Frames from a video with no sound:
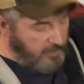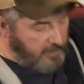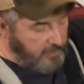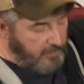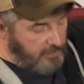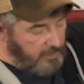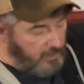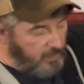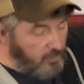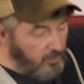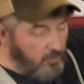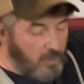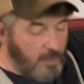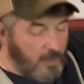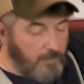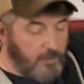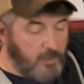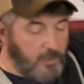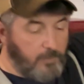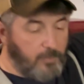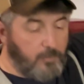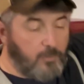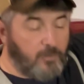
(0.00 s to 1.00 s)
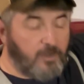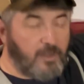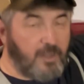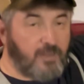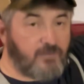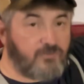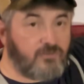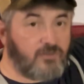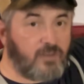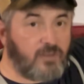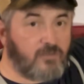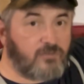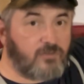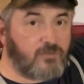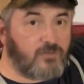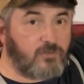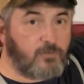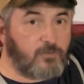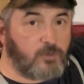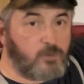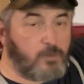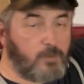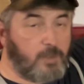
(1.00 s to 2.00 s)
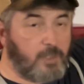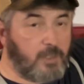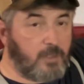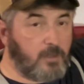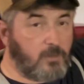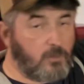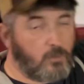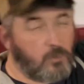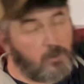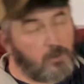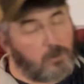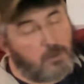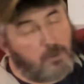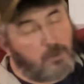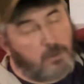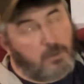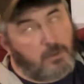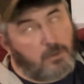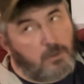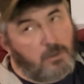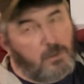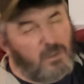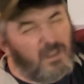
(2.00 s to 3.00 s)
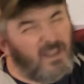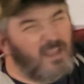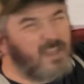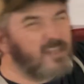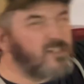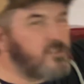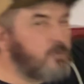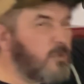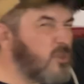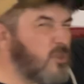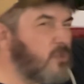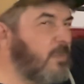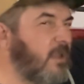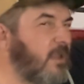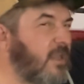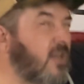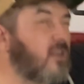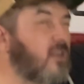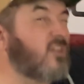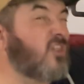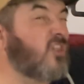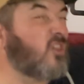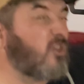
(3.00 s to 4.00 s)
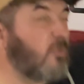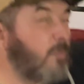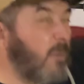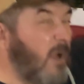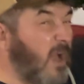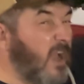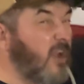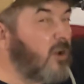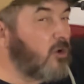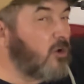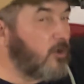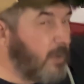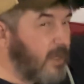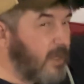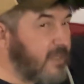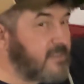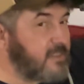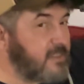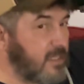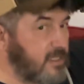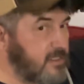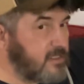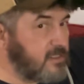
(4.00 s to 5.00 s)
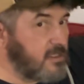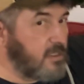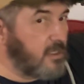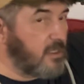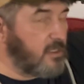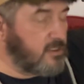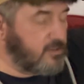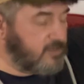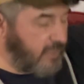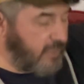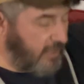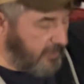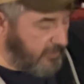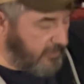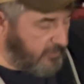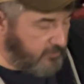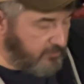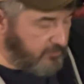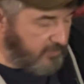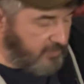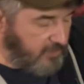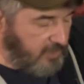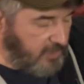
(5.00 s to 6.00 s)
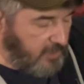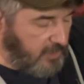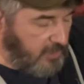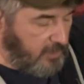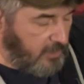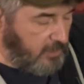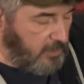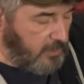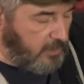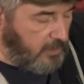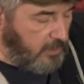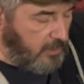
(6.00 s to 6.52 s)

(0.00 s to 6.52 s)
in here, I'm going to put a Cessna switch panel, or a switch panel inspired by Cessna, I'll say. There's a key.